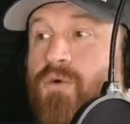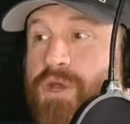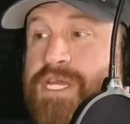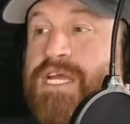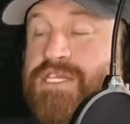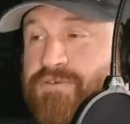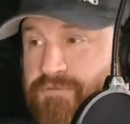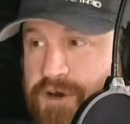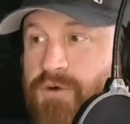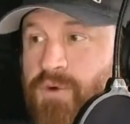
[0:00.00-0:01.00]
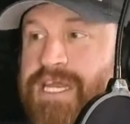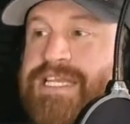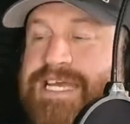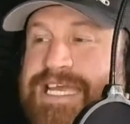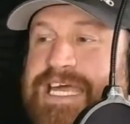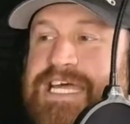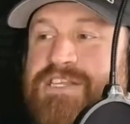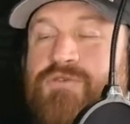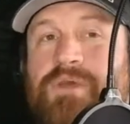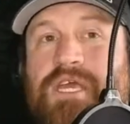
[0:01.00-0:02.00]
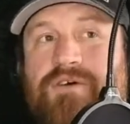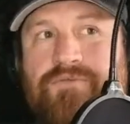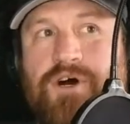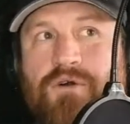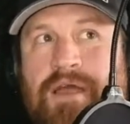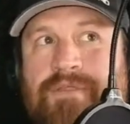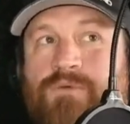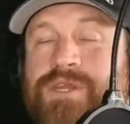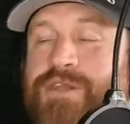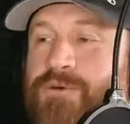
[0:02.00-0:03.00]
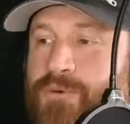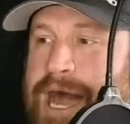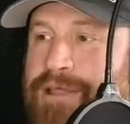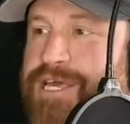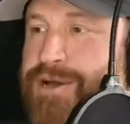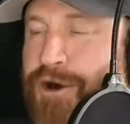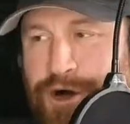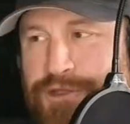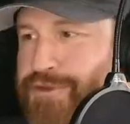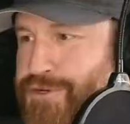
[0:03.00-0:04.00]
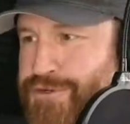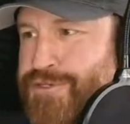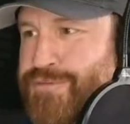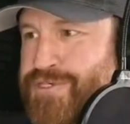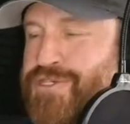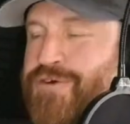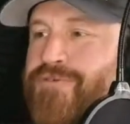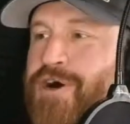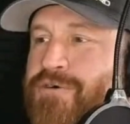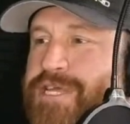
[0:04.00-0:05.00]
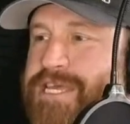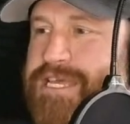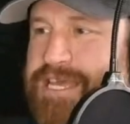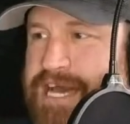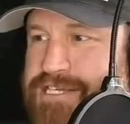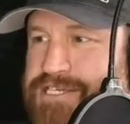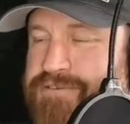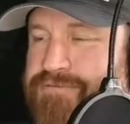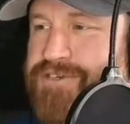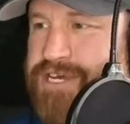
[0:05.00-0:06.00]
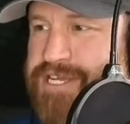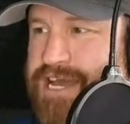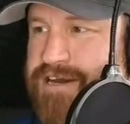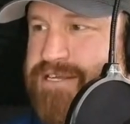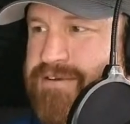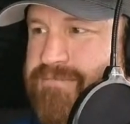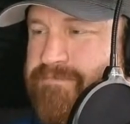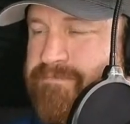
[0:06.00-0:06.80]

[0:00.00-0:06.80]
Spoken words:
we need to vote. We need to get it to be a vote. And then we need to rally all the troops to vote yes for Sunday hunting.